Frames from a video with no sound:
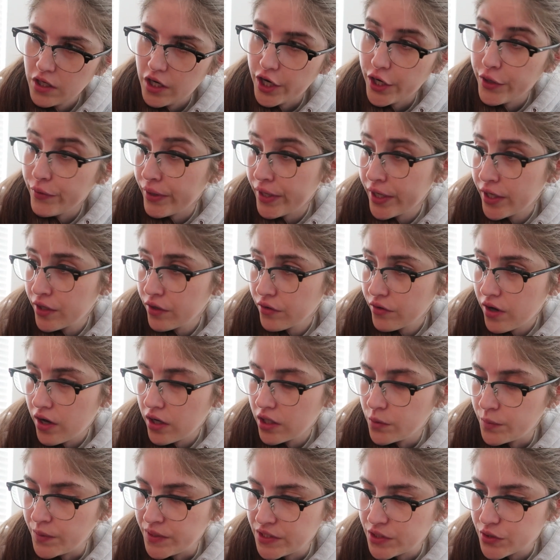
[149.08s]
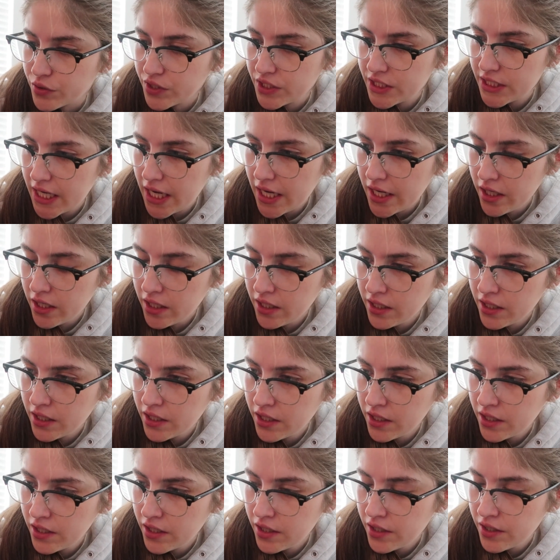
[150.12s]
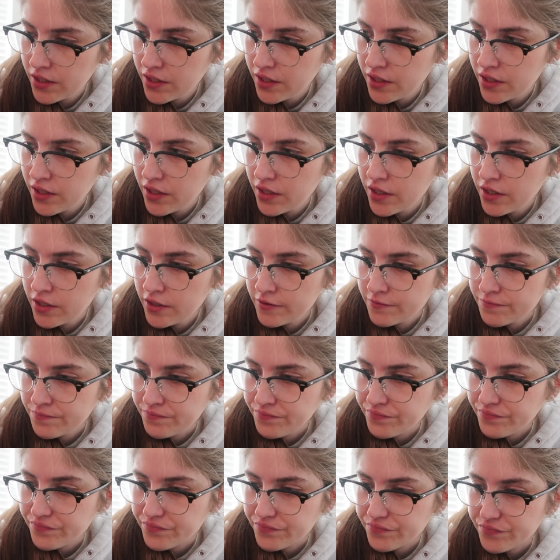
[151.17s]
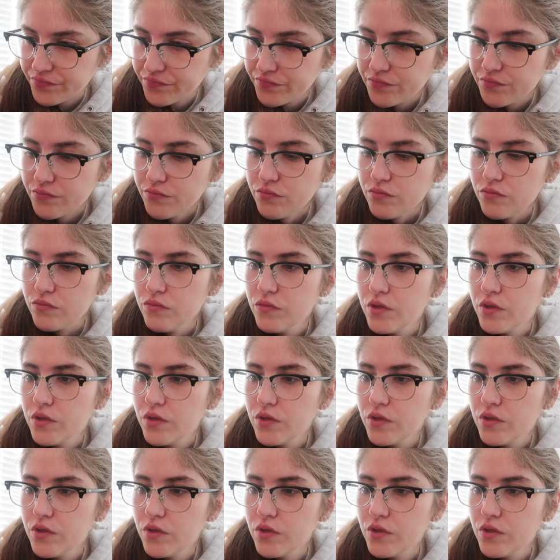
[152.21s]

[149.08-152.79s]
Are you ready to go to the Halloween store today? Yeah, I'm really happy.